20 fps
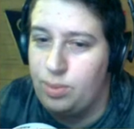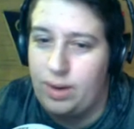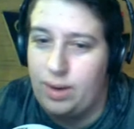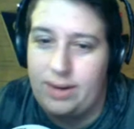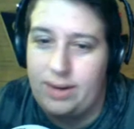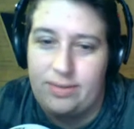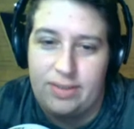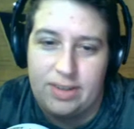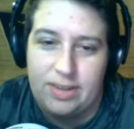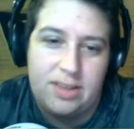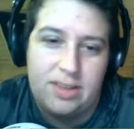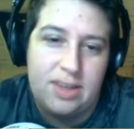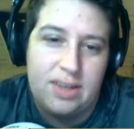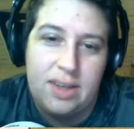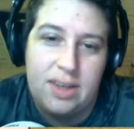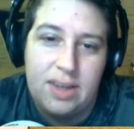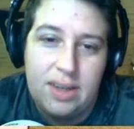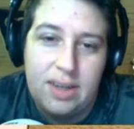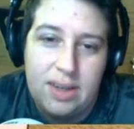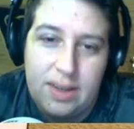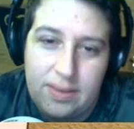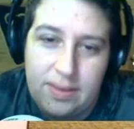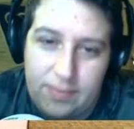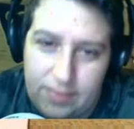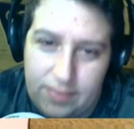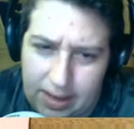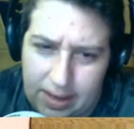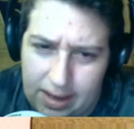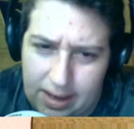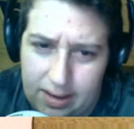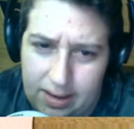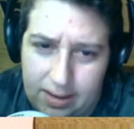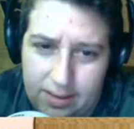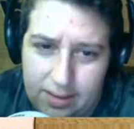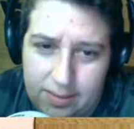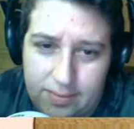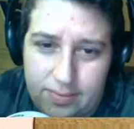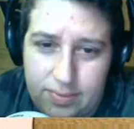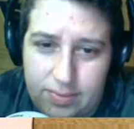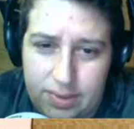breakfast. Yeah?
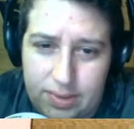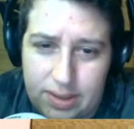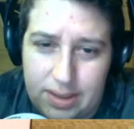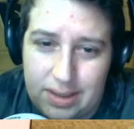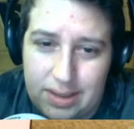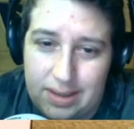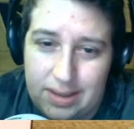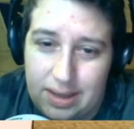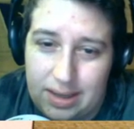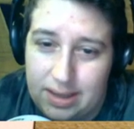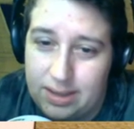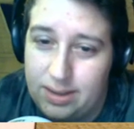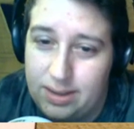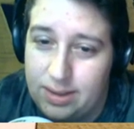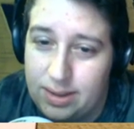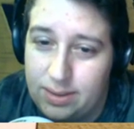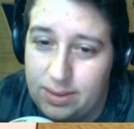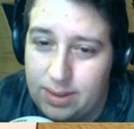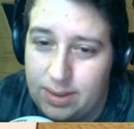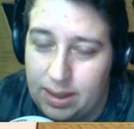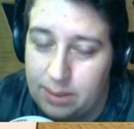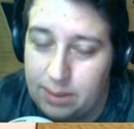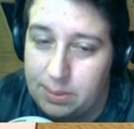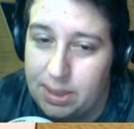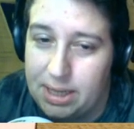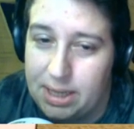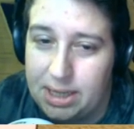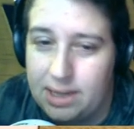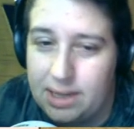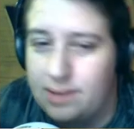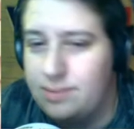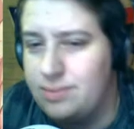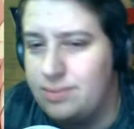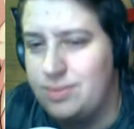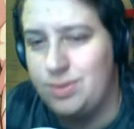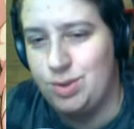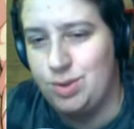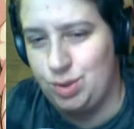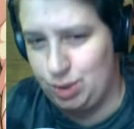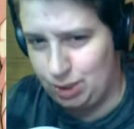I don't know. Am I?
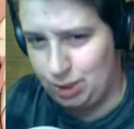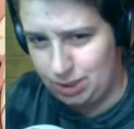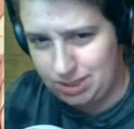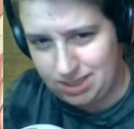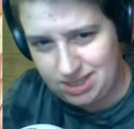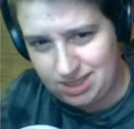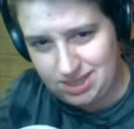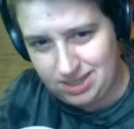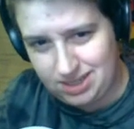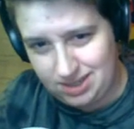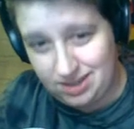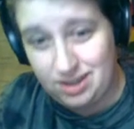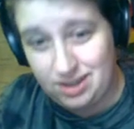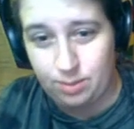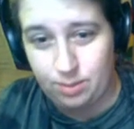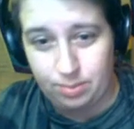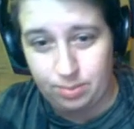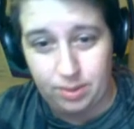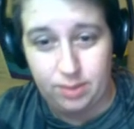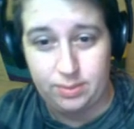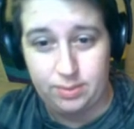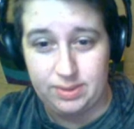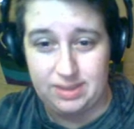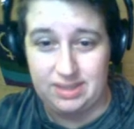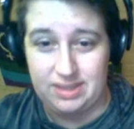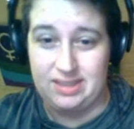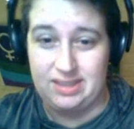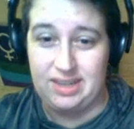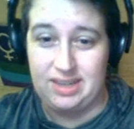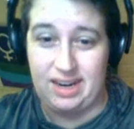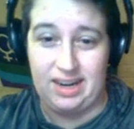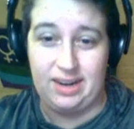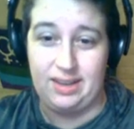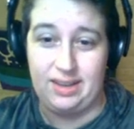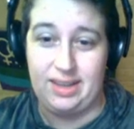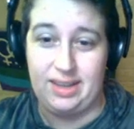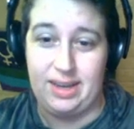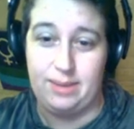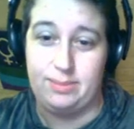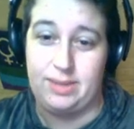Jerk. Your bowl was
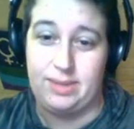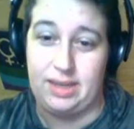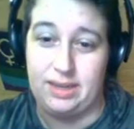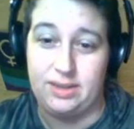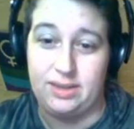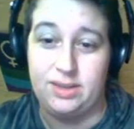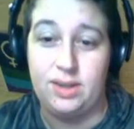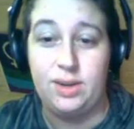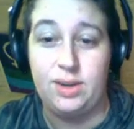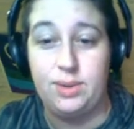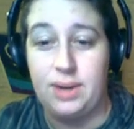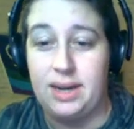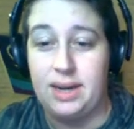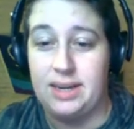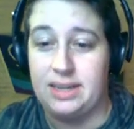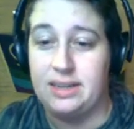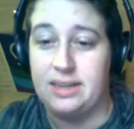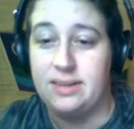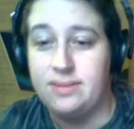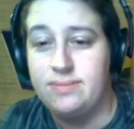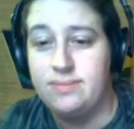entirely empty, so you nodded.